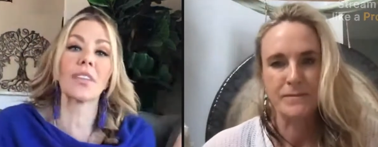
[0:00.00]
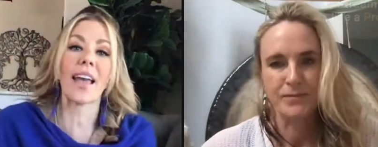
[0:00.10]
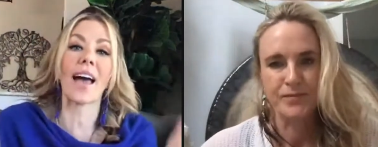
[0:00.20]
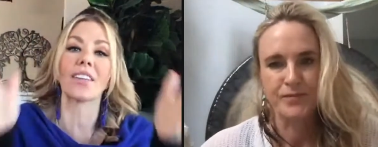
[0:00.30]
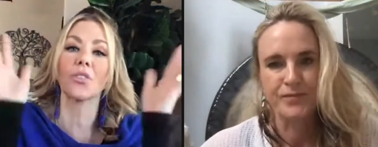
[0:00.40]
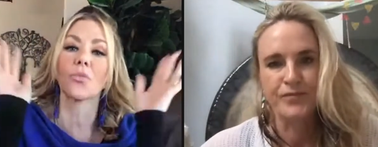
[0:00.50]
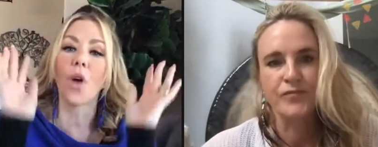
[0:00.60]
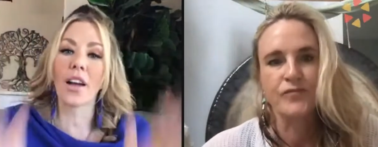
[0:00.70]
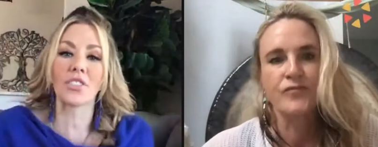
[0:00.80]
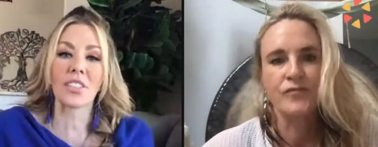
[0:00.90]
Speaker 1: that, you're
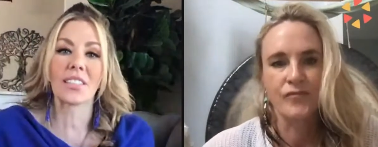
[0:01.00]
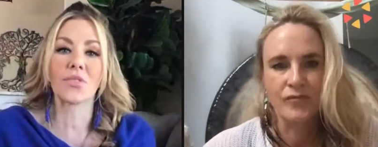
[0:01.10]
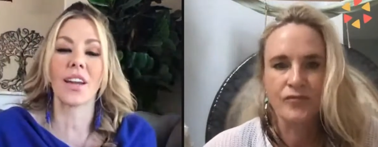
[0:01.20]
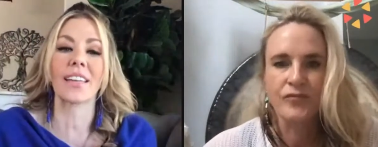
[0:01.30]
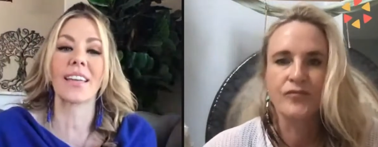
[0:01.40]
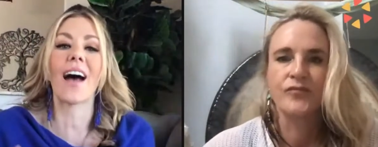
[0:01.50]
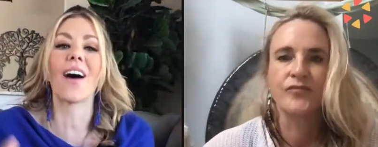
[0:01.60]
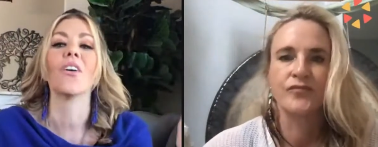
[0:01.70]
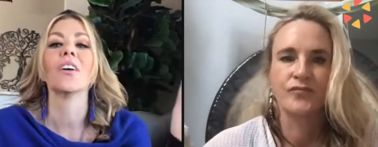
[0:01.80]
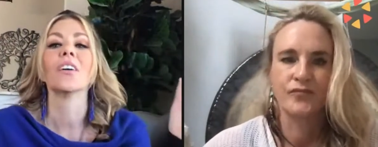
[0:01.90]
watching this right
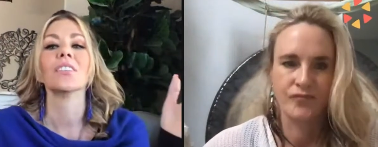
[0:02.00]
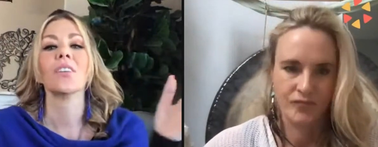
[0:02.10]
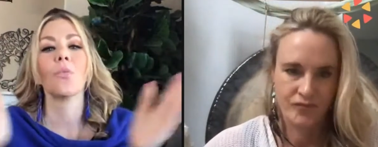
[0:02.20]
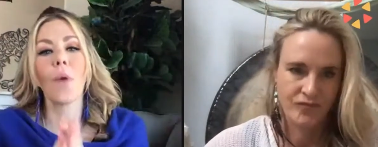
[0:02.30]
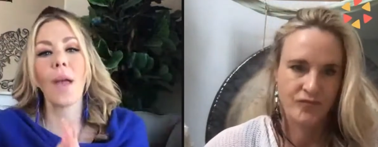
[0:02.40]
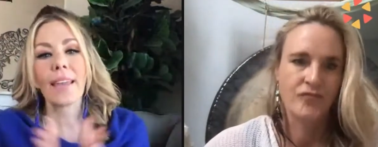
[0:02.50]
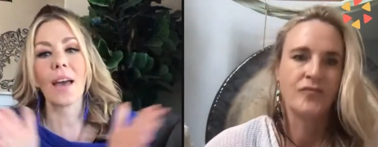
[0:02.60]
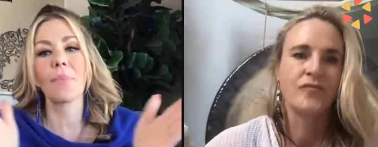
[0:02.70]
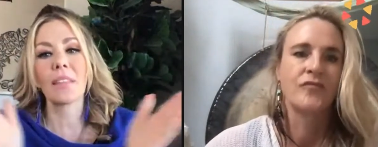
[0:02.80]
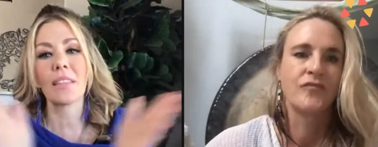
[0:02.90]
now wake
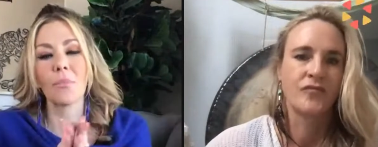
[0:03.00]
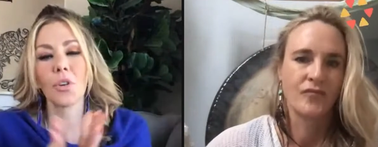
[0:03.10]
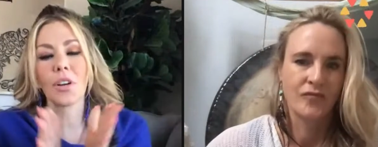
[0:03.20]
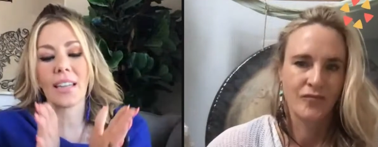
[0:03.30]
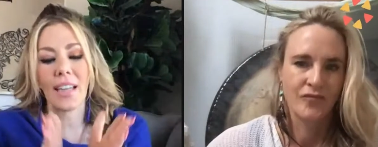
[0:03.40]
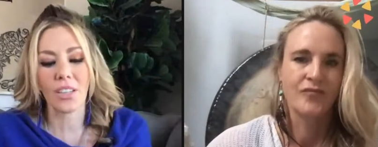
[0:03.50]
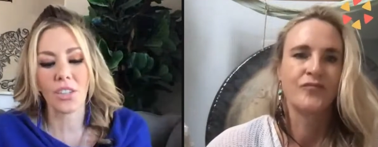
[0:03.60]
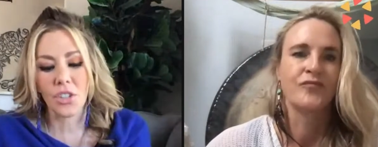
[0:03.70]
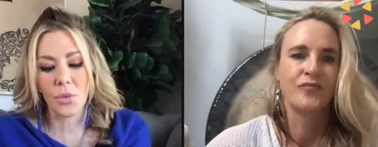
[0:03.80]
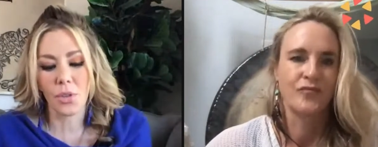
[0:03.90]
up in the morning
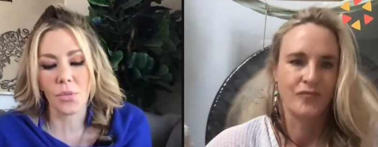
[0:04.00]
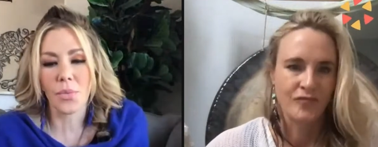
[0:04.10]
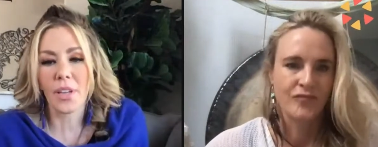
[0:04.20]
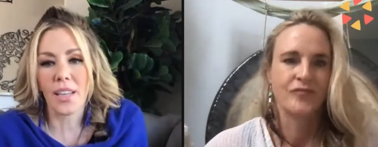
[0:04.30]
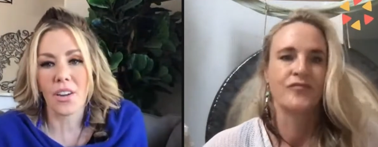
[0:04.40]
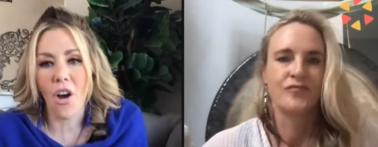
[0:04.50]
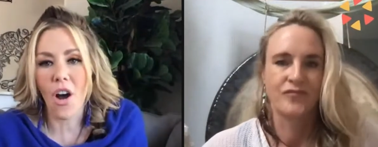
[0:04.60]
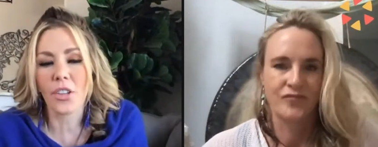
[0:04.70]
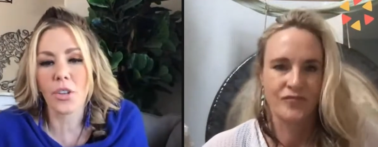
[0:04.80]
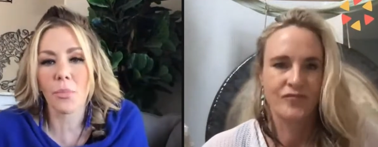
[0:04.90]
and do a grid
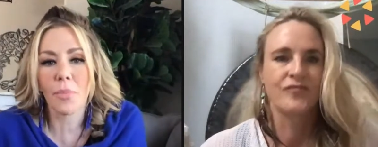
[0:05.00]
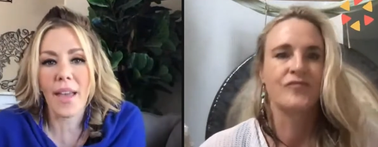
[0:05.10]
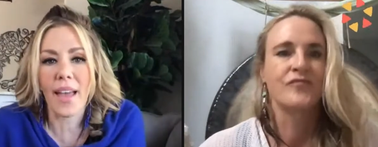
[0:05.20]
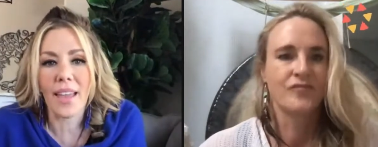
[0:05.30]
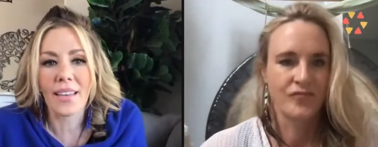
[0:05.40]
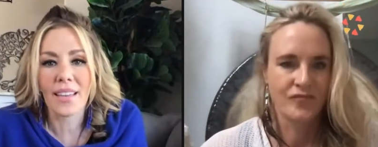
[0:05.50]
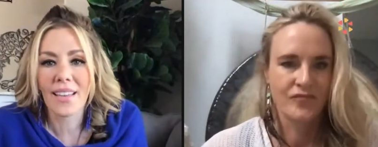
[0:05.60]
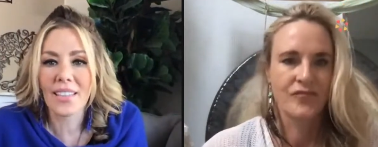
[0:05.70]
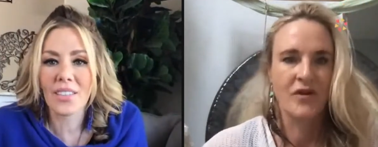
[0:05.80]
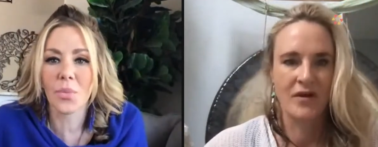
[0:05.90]
on your bed.
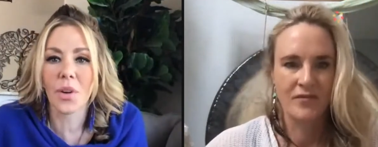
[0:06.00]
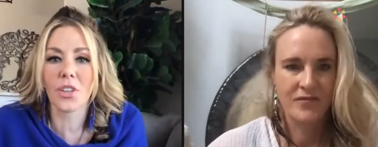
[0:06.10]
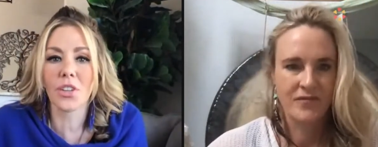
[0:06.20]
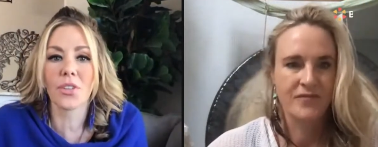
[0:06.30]
It's yeah. where you